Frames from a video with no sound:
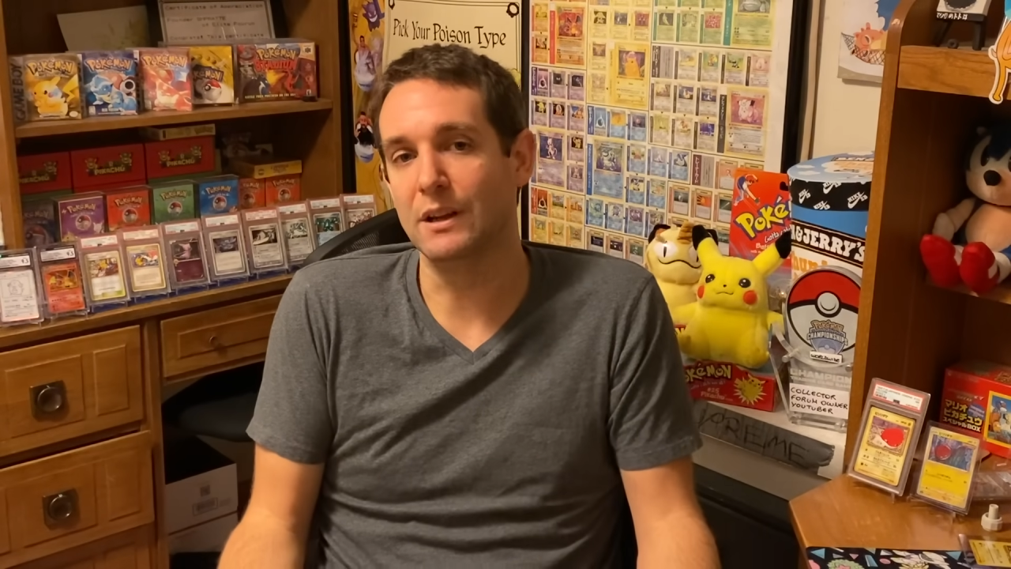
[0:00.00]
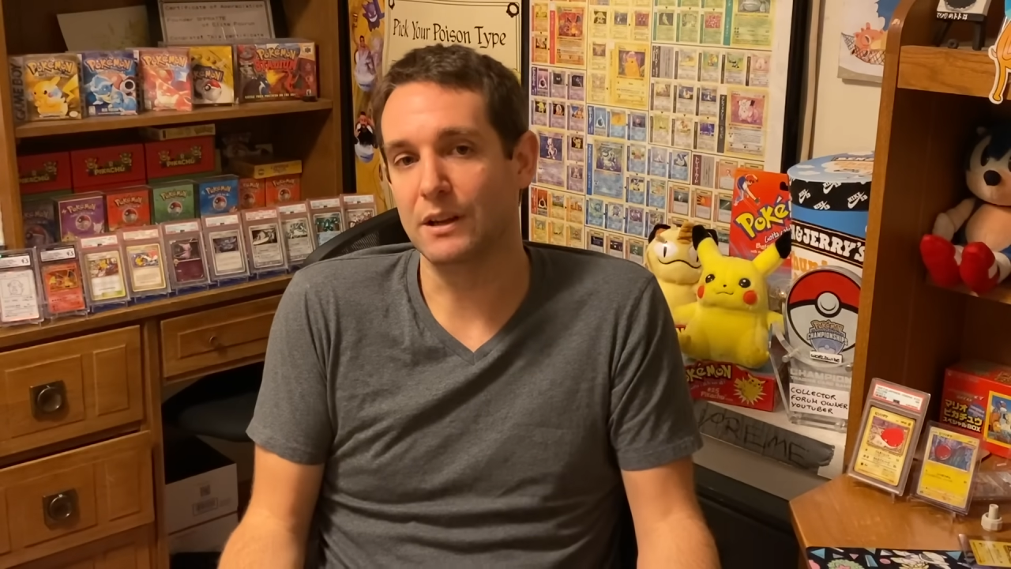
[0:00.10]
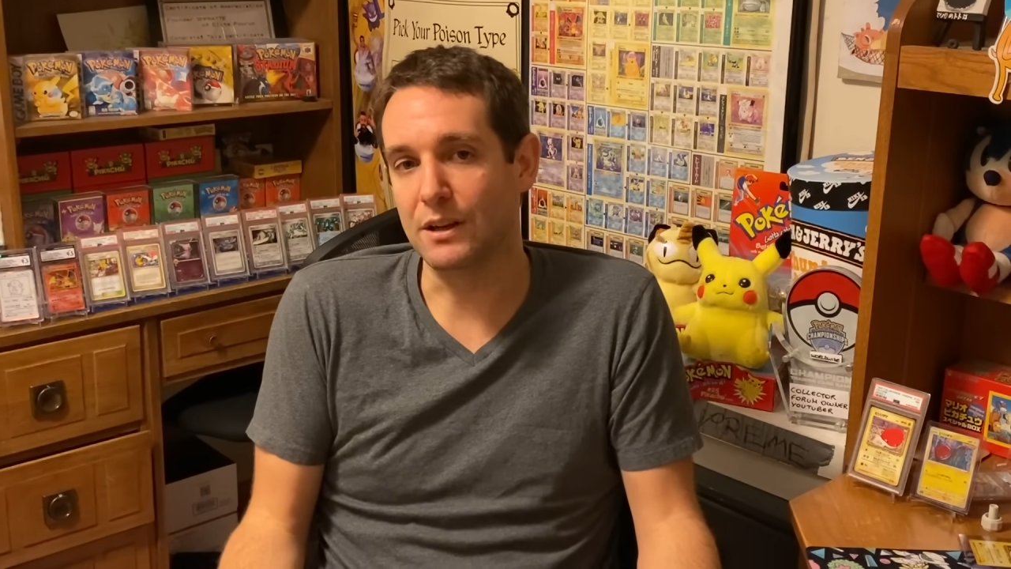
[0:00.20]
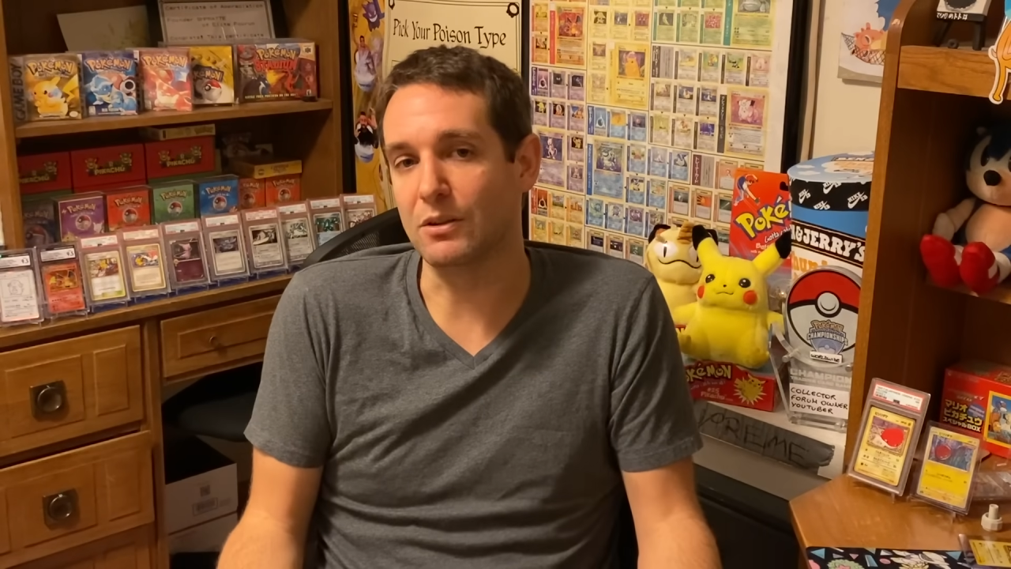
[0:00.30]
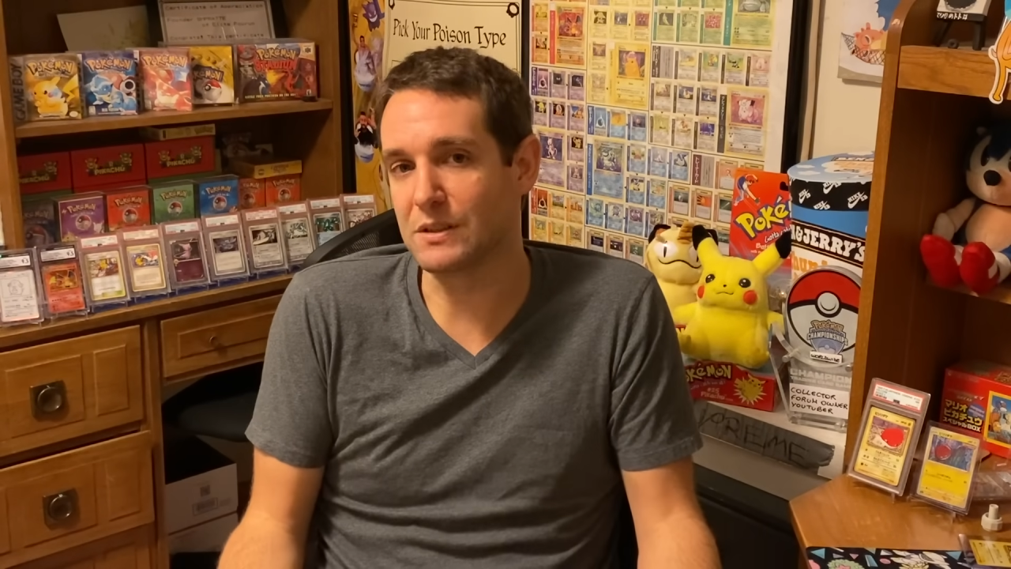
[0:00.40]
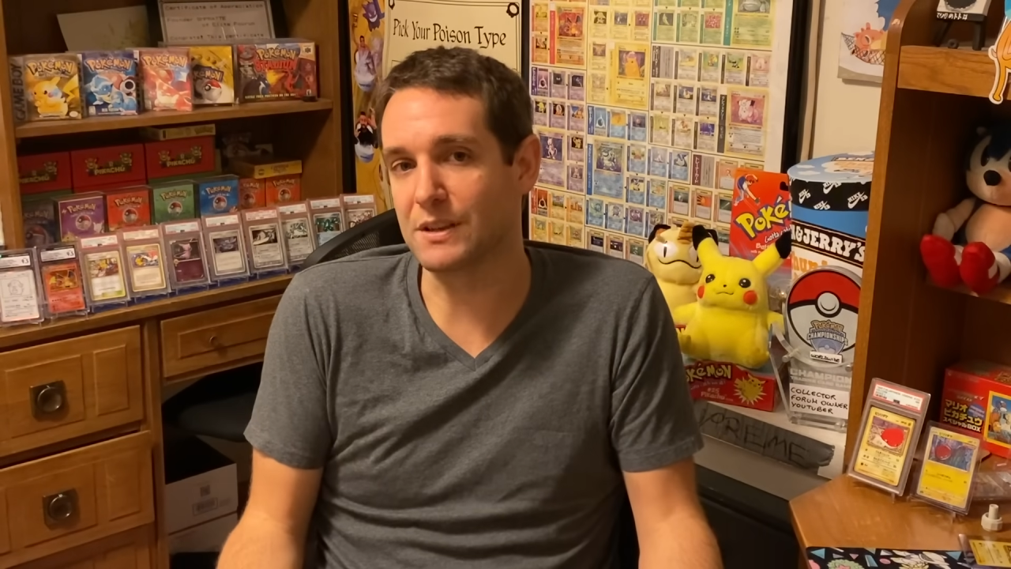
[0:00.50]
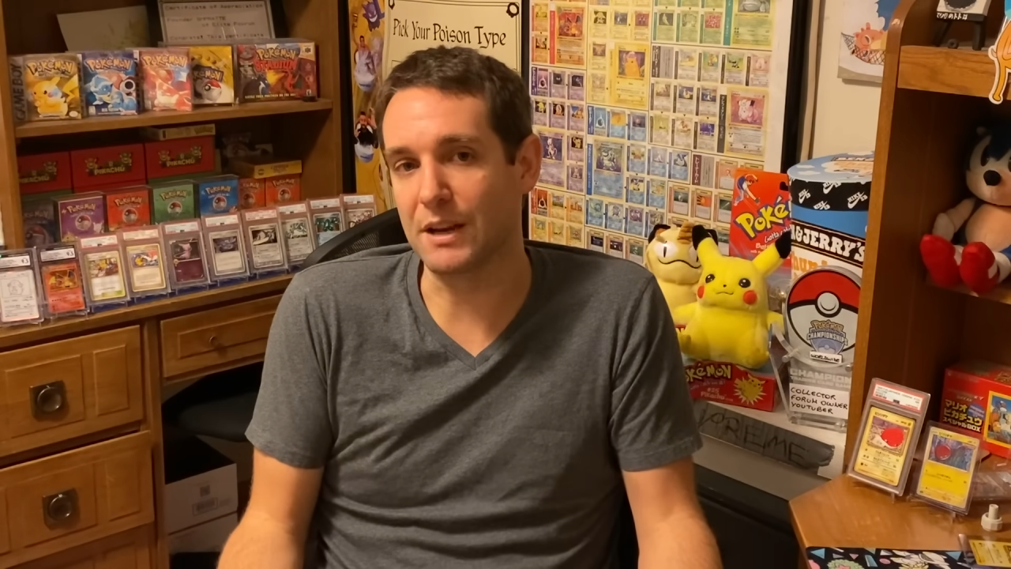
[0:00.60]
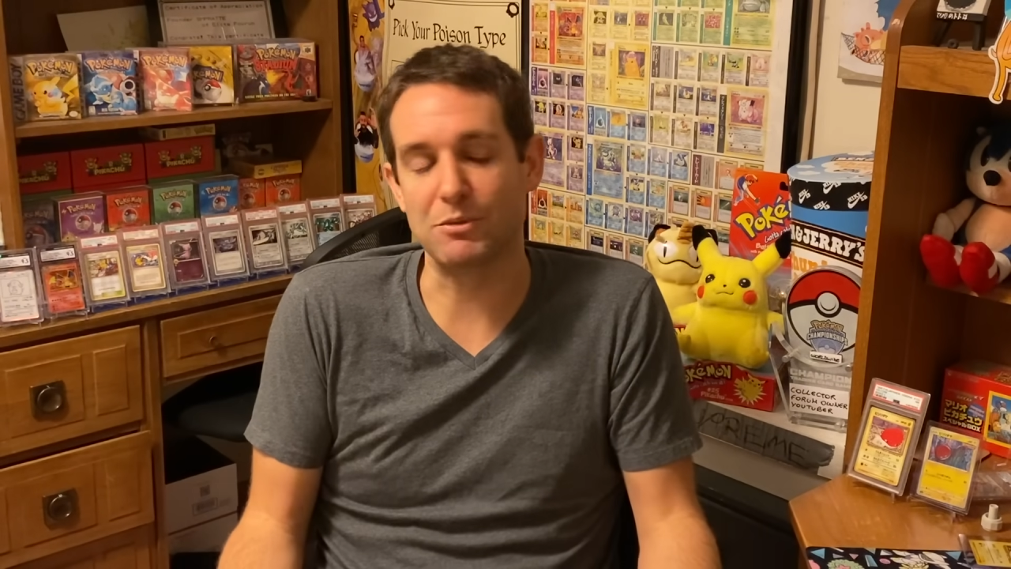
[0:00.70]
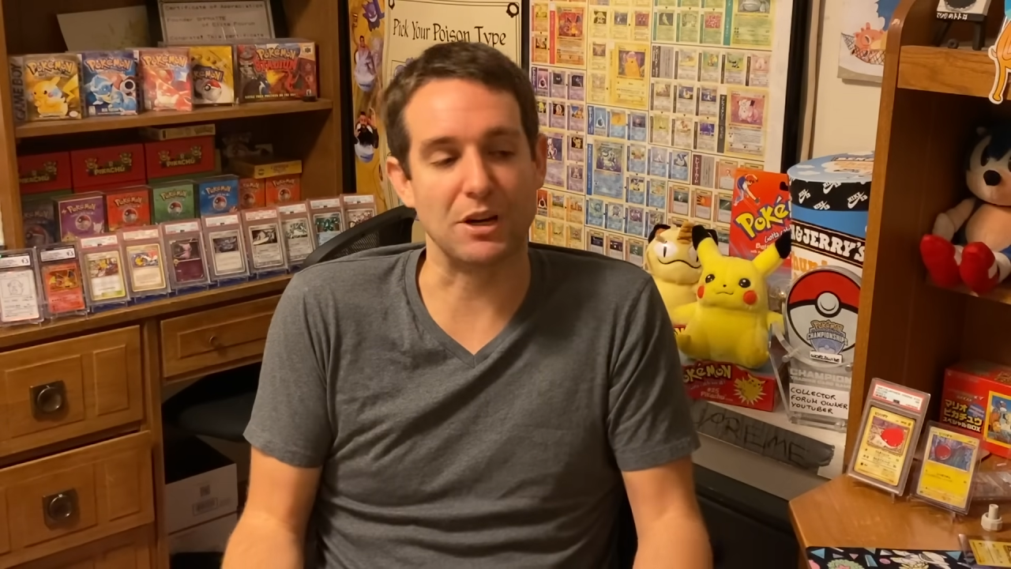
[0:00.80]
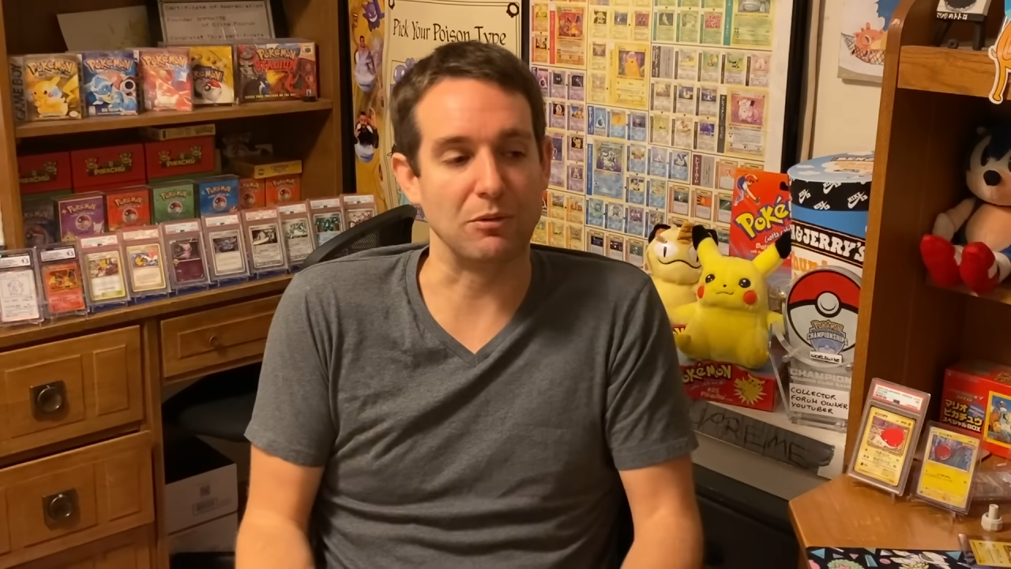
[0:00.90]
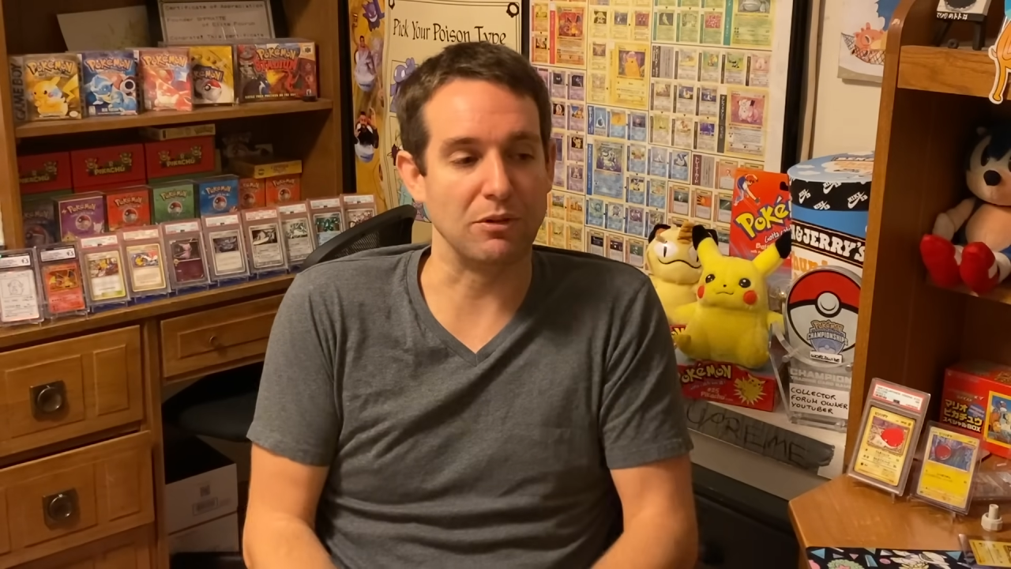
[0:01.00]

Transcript: you know, the same general